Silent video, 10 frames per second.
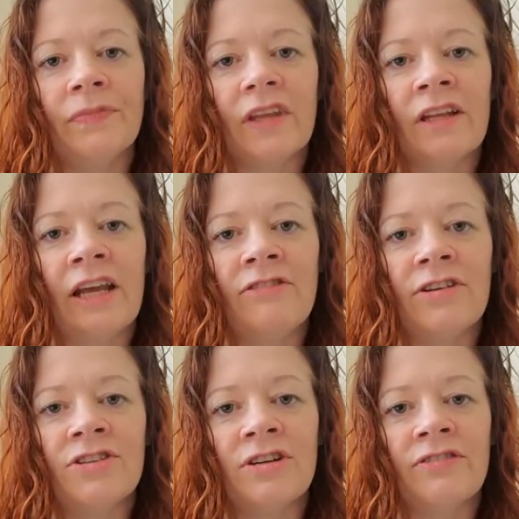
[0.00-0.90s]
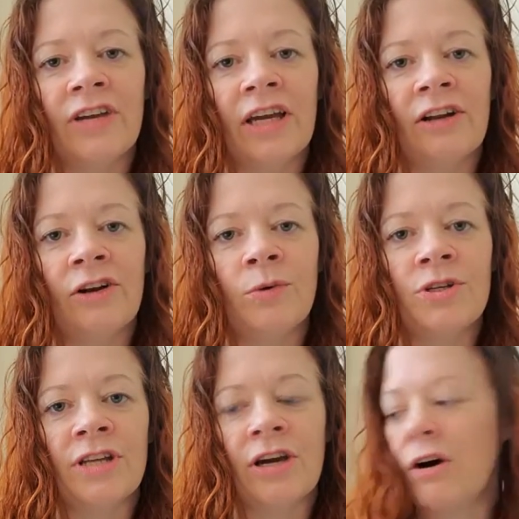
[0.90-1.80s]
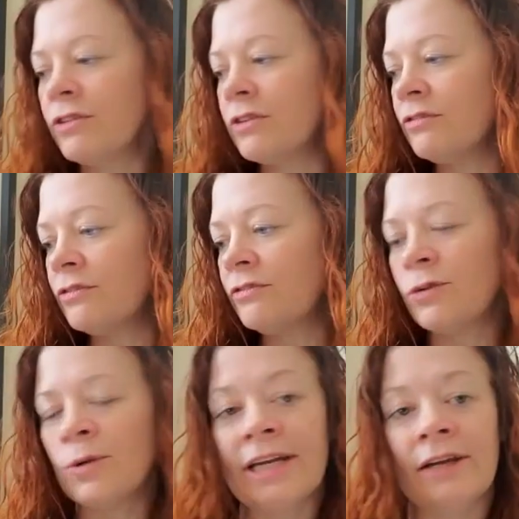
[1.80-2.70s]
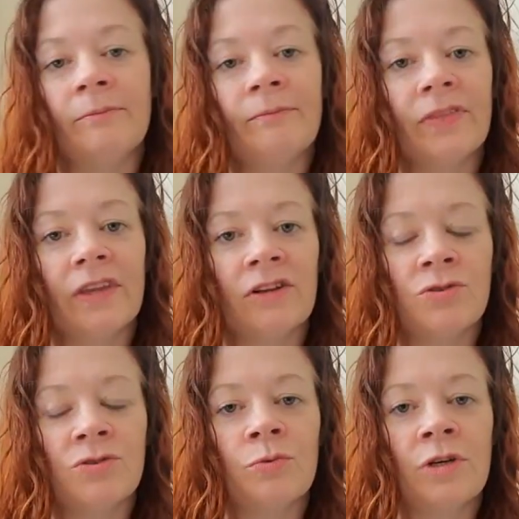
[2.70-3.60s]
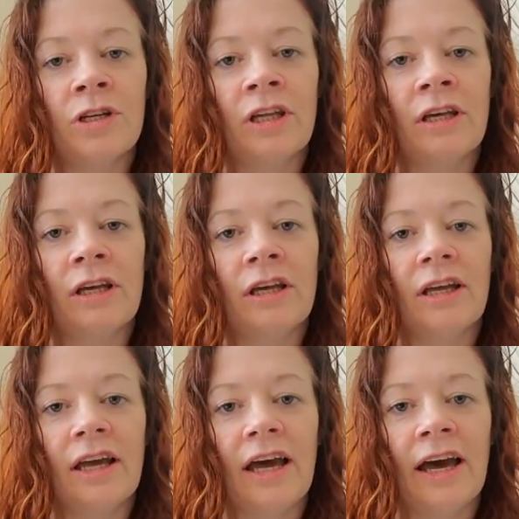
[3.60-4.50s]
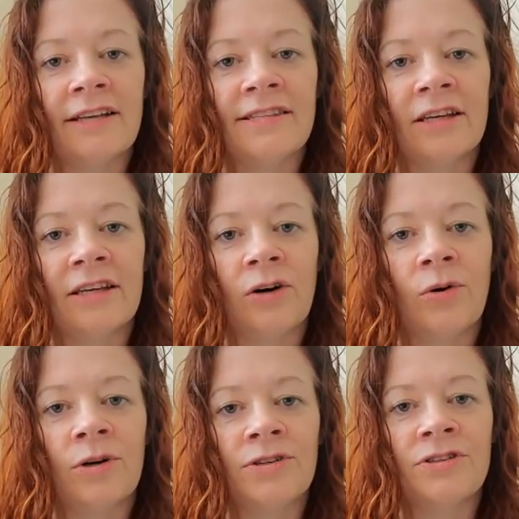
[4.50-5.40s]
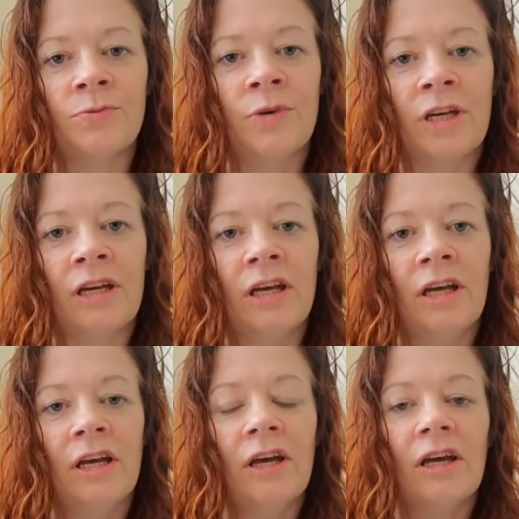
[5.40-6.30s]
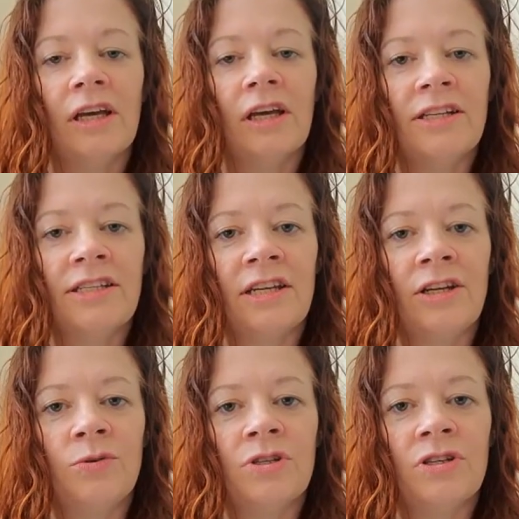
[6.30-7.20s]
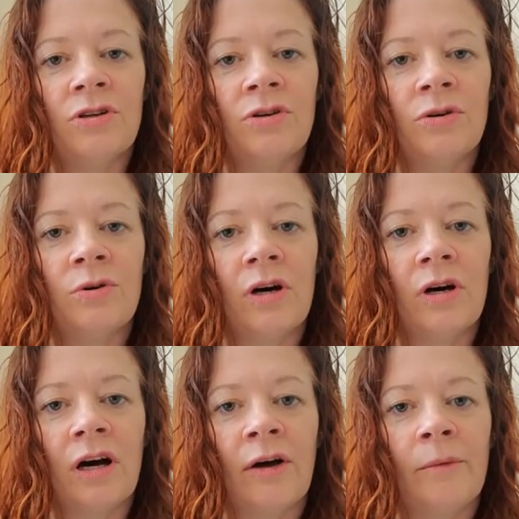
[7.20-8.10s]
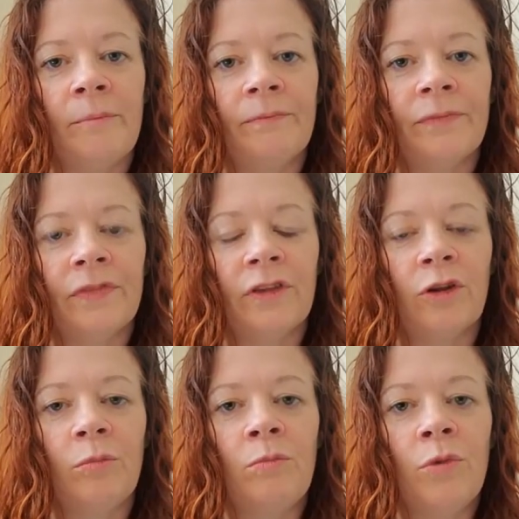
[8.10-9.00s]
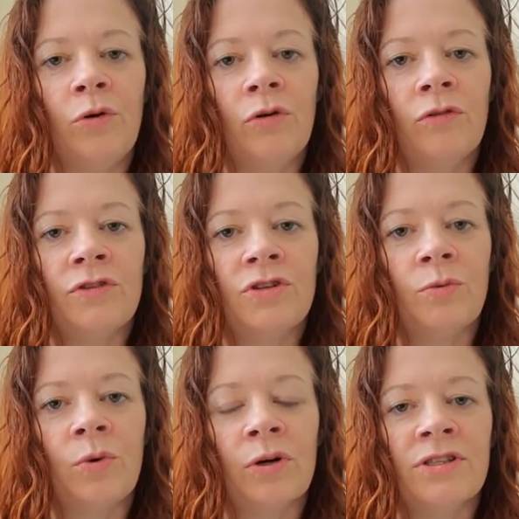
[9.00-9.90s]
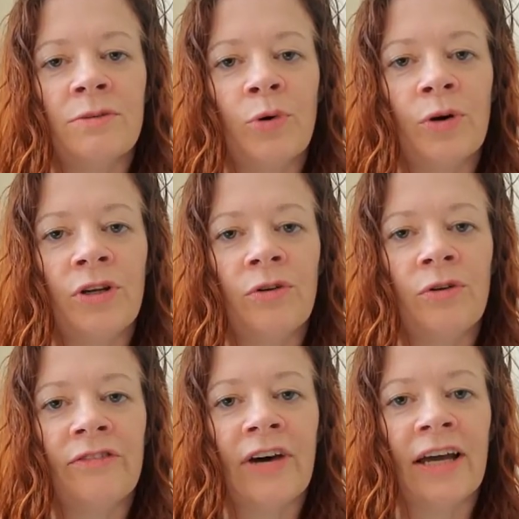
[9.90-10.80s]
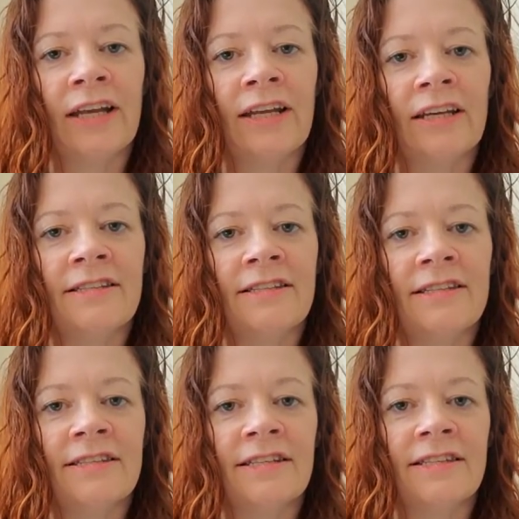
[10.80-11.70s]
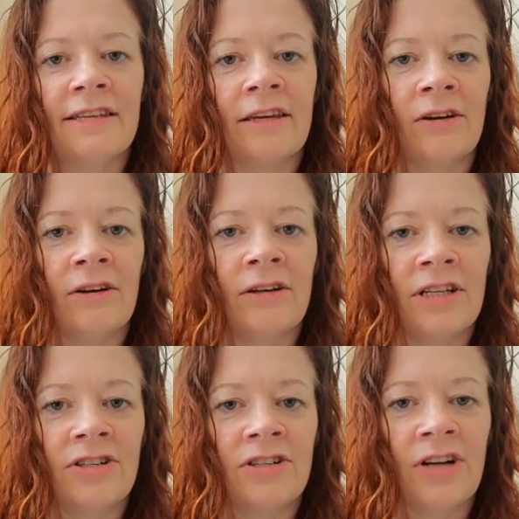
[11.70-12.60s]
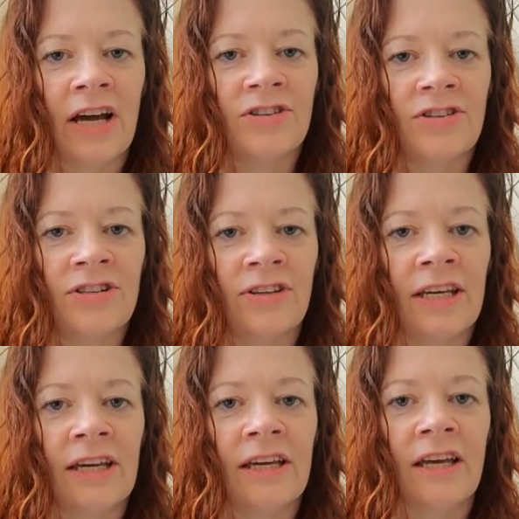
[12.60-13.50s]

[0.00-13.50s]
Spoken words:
Native History of Canada, which they offer for free. It's a really excellent course. As we continue to move towards a more unified existence here and internationally,